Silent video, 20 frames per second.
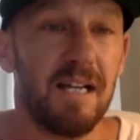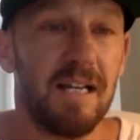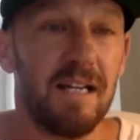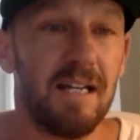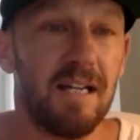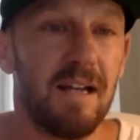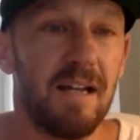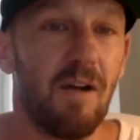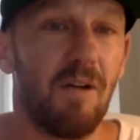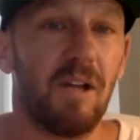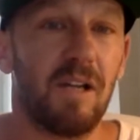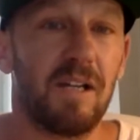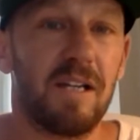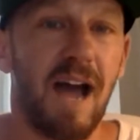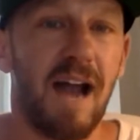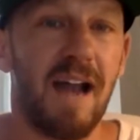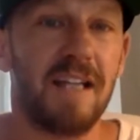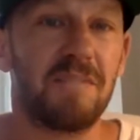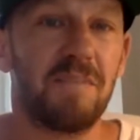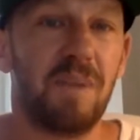you know, look,
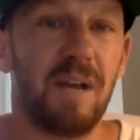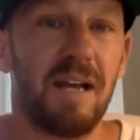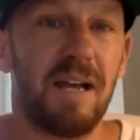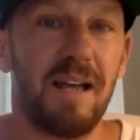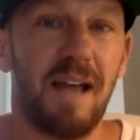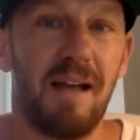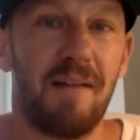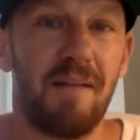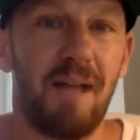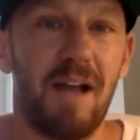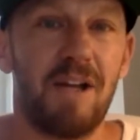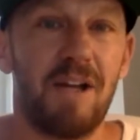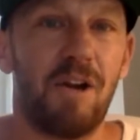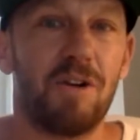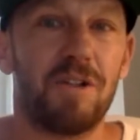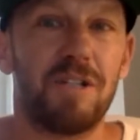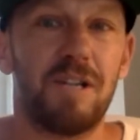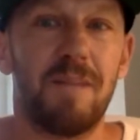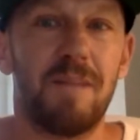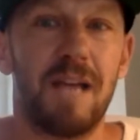Giannis, I, I,
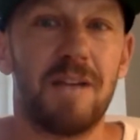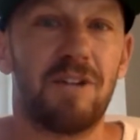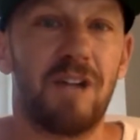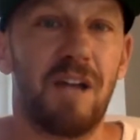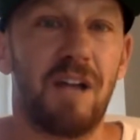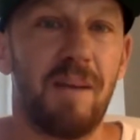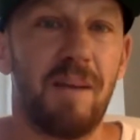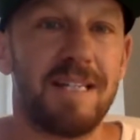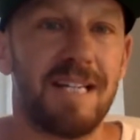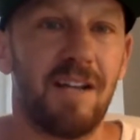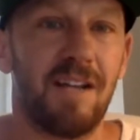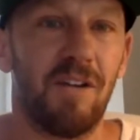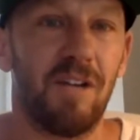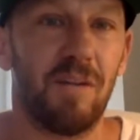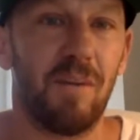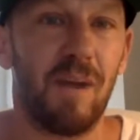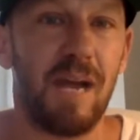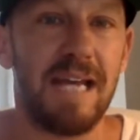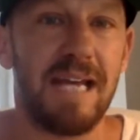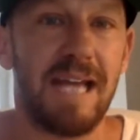cursed him yesterday by saying the only
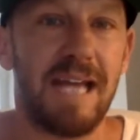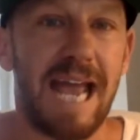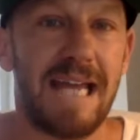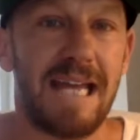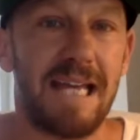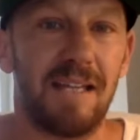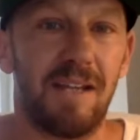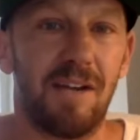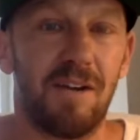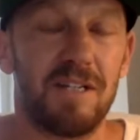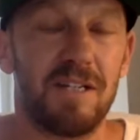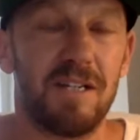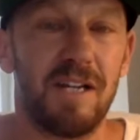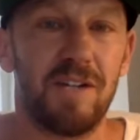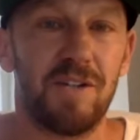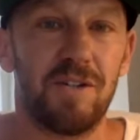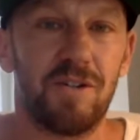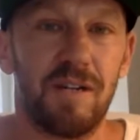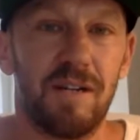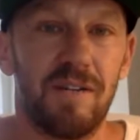way he can't get there is an
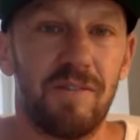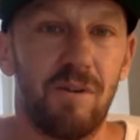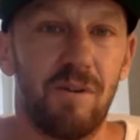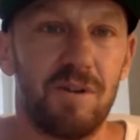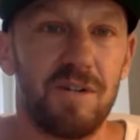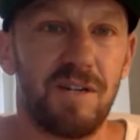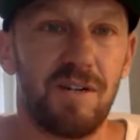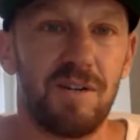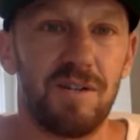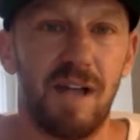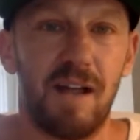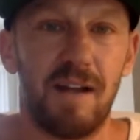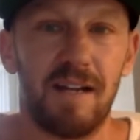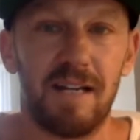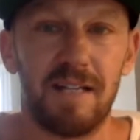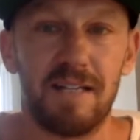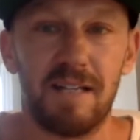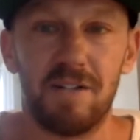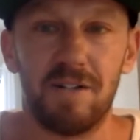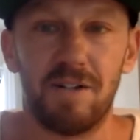injury. And of course, he goes out and
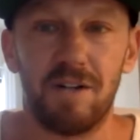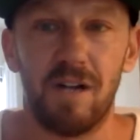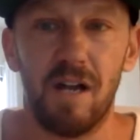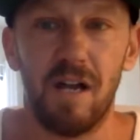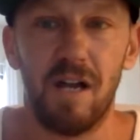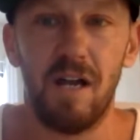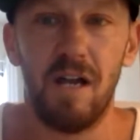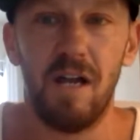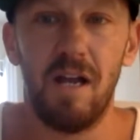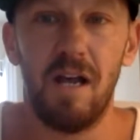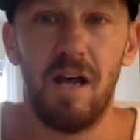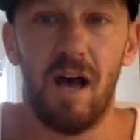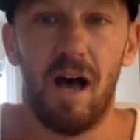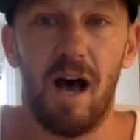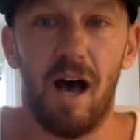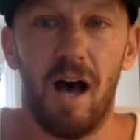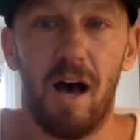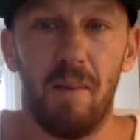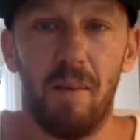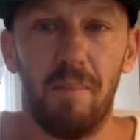gets injured.
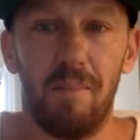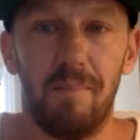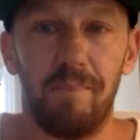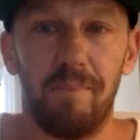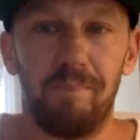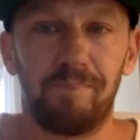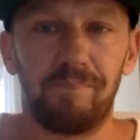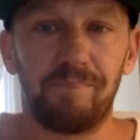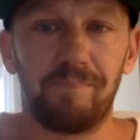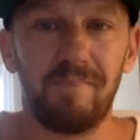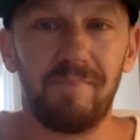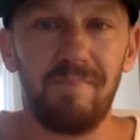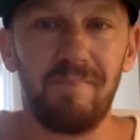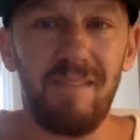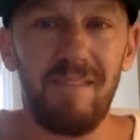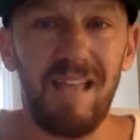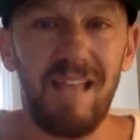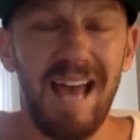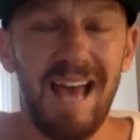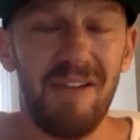Um,
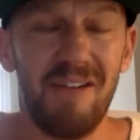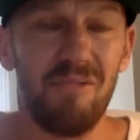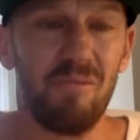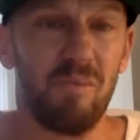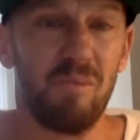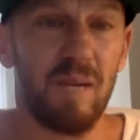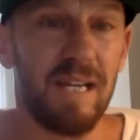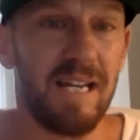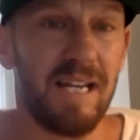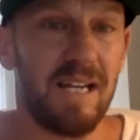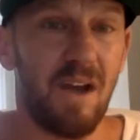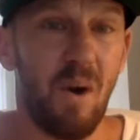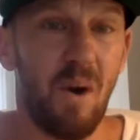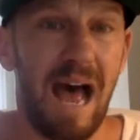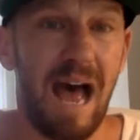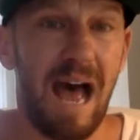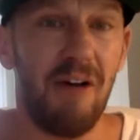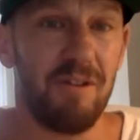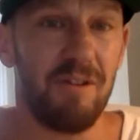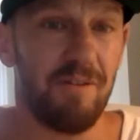I don't really know
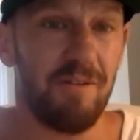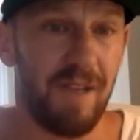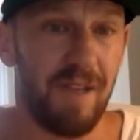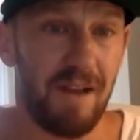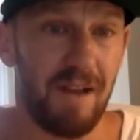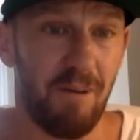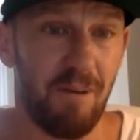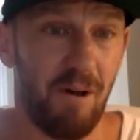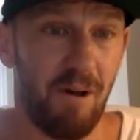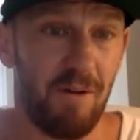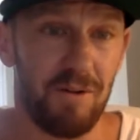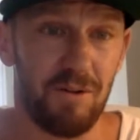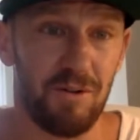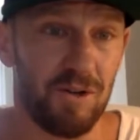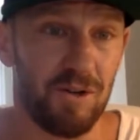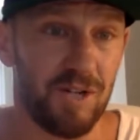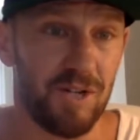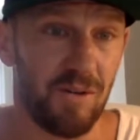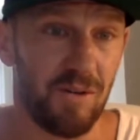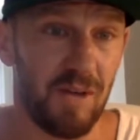how you fade Paul
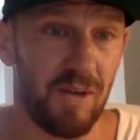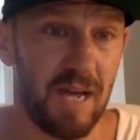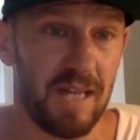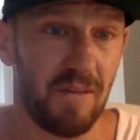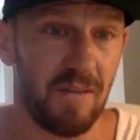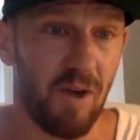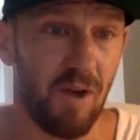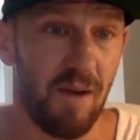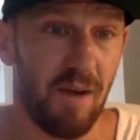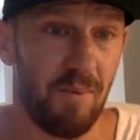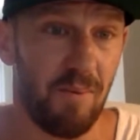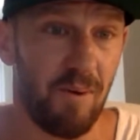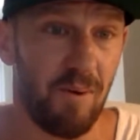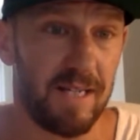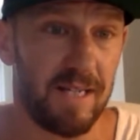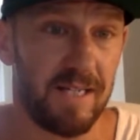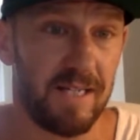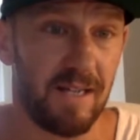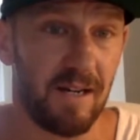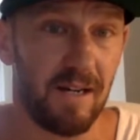George and the, and the raw
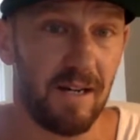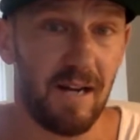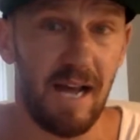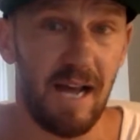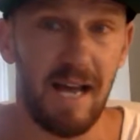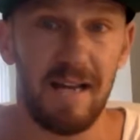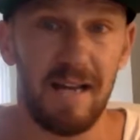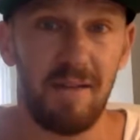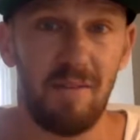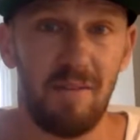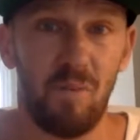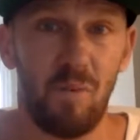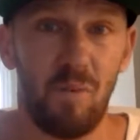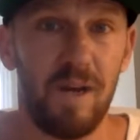points here. And you